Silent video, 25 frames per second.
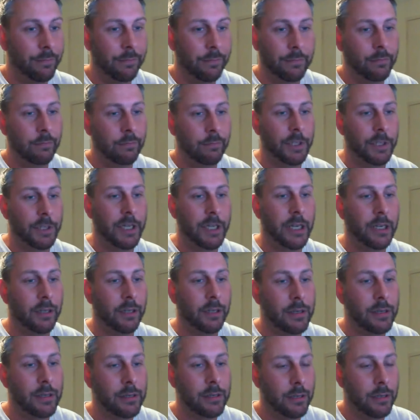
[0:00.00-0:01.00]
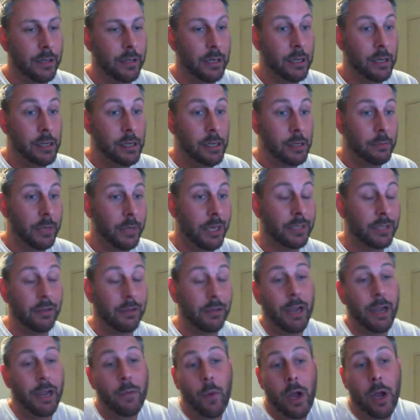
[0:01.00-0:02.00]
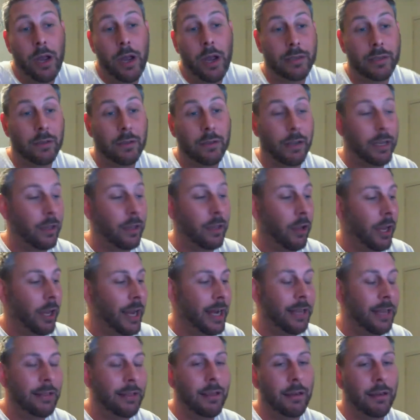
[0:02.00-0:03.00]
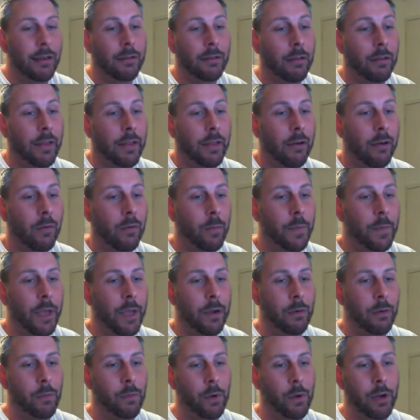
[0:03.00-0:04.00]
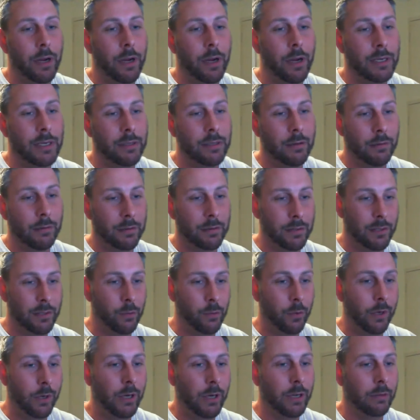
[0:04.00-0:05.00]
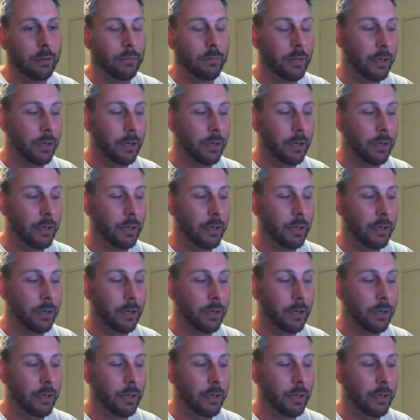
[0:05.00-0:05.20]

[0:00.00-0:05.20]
Ridiculous, because like it works, like anything, like they'll work as long as you work them.